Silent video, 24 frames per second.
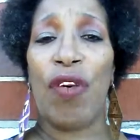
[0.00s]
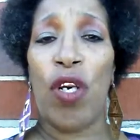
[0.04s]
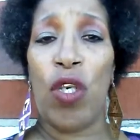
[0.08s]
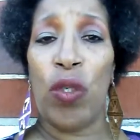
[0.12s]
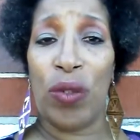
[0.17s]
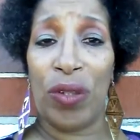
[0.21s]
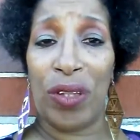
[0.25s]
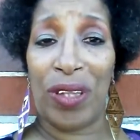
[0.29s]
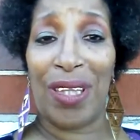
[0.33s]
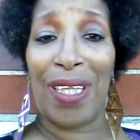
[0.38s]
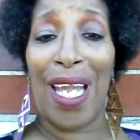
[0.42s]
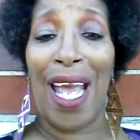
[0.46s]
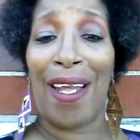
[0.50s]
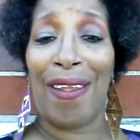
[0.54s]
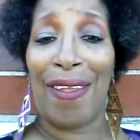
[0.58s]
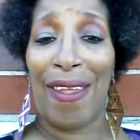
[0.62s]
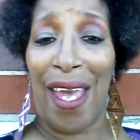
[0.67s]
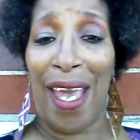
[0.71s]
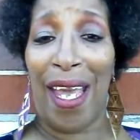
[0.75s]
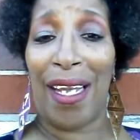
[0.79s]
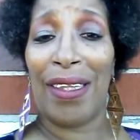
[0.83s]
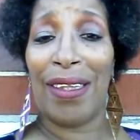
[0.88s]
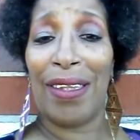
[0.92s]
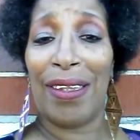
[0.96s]
of folks
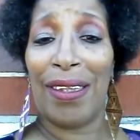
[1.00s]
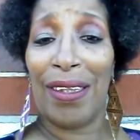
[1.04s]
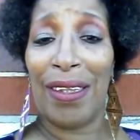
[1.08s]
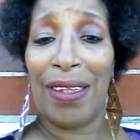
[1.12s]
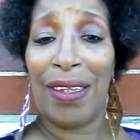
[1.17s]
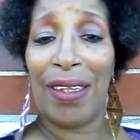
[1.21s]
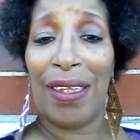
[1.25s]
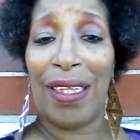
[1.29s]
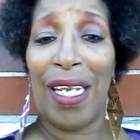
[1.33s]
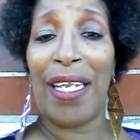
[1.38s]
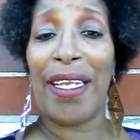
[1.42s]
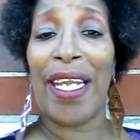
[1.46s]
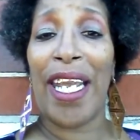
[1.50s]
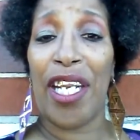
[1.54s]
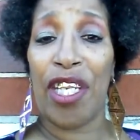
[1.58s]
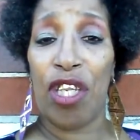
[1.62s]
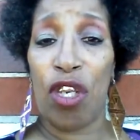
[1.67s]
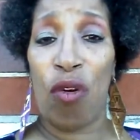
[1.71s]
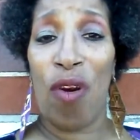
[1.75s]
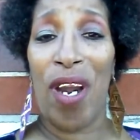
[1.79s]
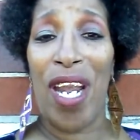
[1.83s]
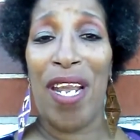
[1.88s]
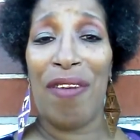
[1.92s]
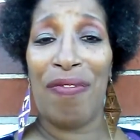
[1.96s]
like that, and they're
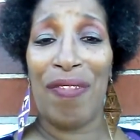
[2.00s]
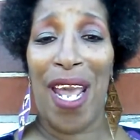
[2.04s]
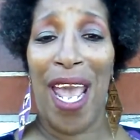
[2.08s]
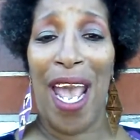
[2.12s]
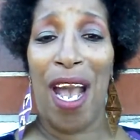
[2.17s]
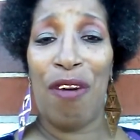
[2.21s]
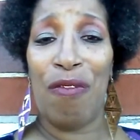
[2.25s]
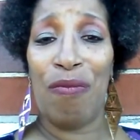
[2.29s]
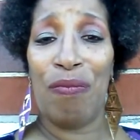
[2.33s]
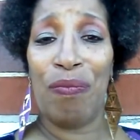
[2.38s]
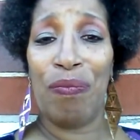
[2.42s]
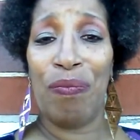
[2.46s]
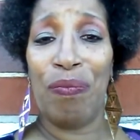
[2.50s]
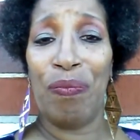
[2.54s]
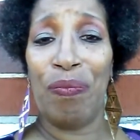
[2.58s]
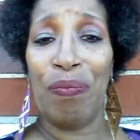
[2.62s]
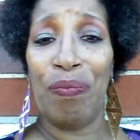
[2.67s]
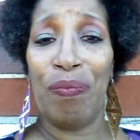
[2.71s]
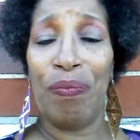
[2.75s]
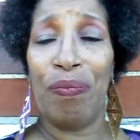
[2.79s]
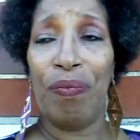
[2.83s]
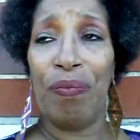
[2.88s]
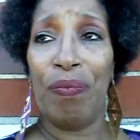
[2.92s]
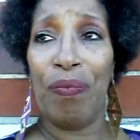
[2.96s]
in the grave now.
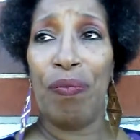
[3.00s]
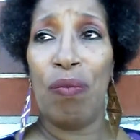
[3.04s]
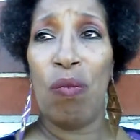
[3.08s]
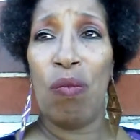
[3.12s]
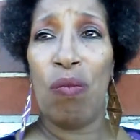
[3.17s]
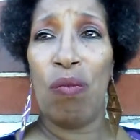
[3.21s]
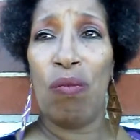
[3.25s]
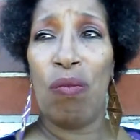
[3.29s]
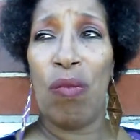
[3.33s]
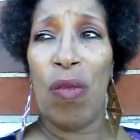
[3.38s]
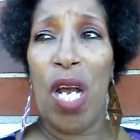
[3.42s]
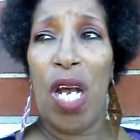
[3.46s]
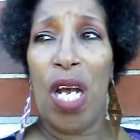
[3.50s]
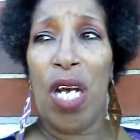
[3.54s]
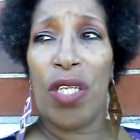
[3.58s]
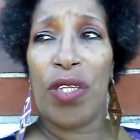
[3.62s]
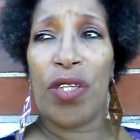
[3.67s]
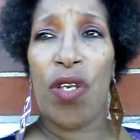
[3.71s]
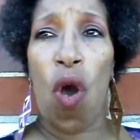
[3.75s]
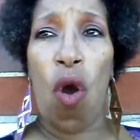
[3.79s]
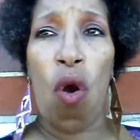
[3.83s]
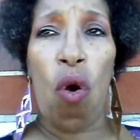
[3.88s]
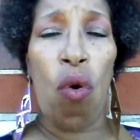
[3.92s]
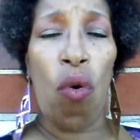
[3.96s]

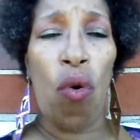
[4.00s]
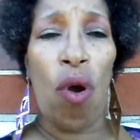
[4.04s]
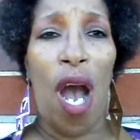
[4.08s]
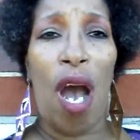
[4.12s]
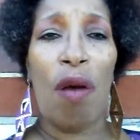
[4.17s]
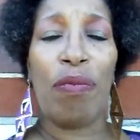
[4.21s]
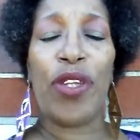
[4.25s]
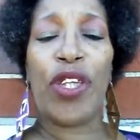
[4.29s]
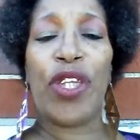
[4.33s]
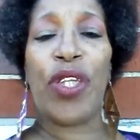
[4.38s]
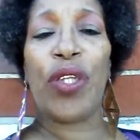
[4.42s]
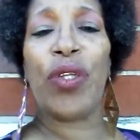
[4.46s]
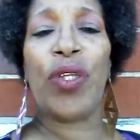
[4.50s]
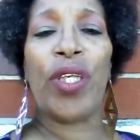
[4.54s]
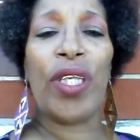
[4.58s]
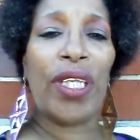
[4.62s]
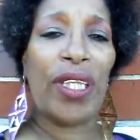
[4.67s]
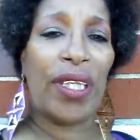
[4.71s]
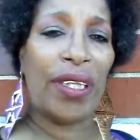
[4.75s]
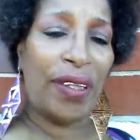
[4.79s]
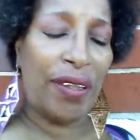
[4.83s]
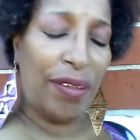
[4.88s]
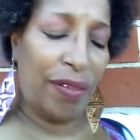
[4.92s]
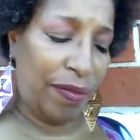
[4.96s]
So I'm
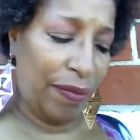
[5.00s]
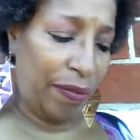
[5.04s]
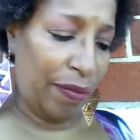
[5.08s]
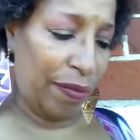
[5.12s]
sure